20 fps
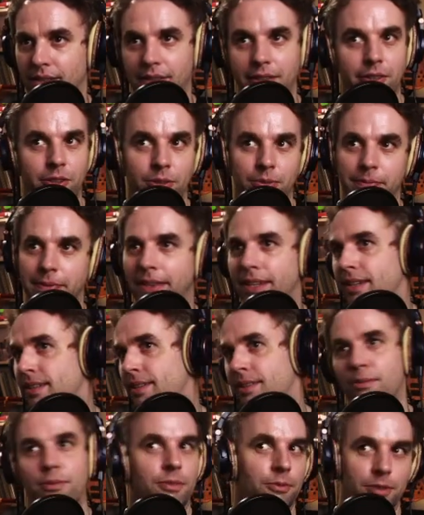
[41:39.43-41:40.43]
So
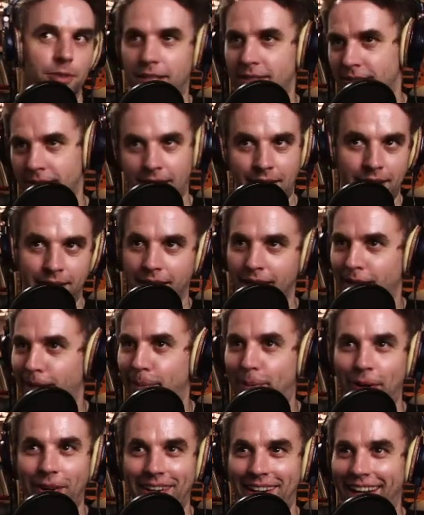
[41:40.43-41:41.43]
this is not a
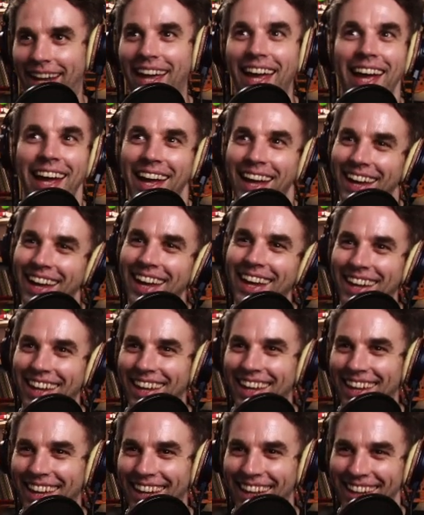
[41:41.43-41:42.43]
key point.
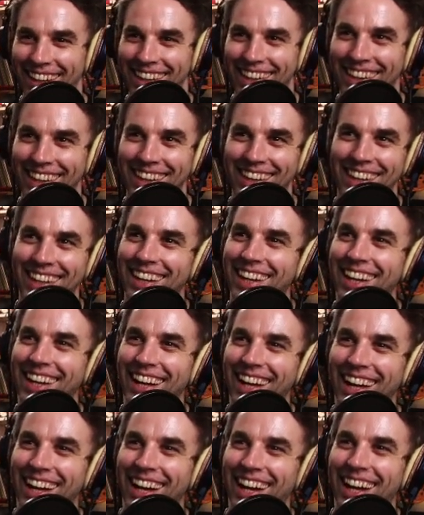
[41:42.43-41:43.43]
It was
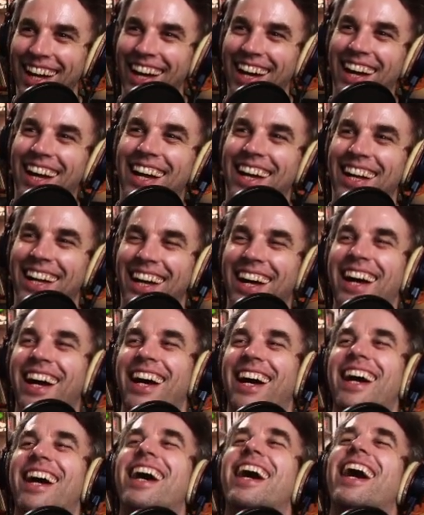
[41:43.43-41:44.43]
supposed to be the other
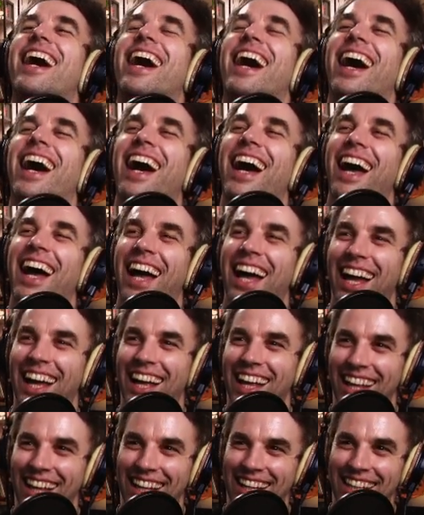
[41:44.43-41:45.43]
end of that.
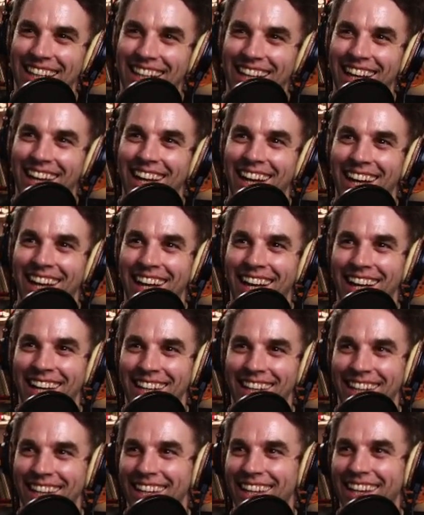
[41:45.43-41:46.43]
Got it.
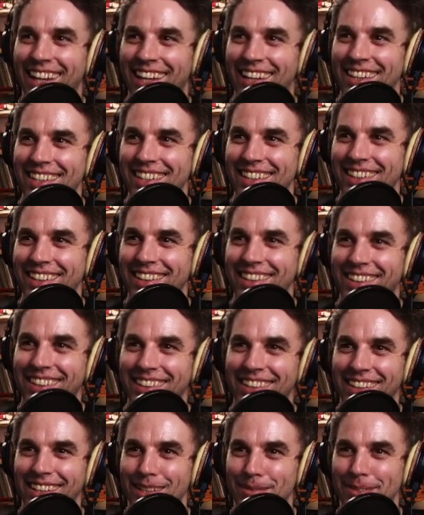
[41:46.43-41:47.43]
Okay. Yeah.
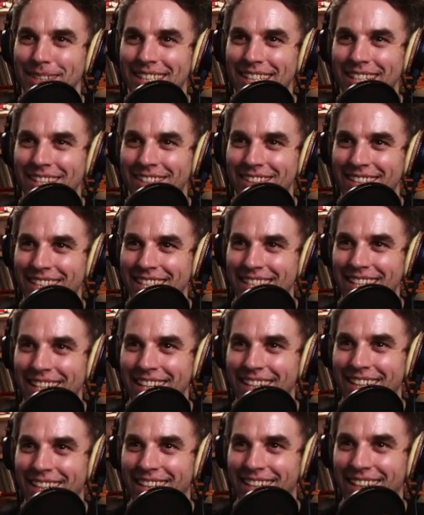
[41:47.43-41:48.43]
So your potential is
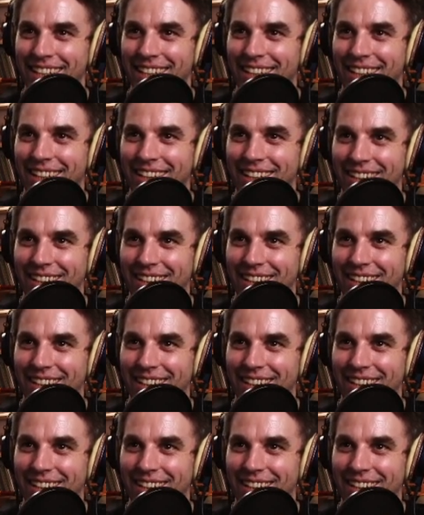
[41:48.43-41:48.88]
here.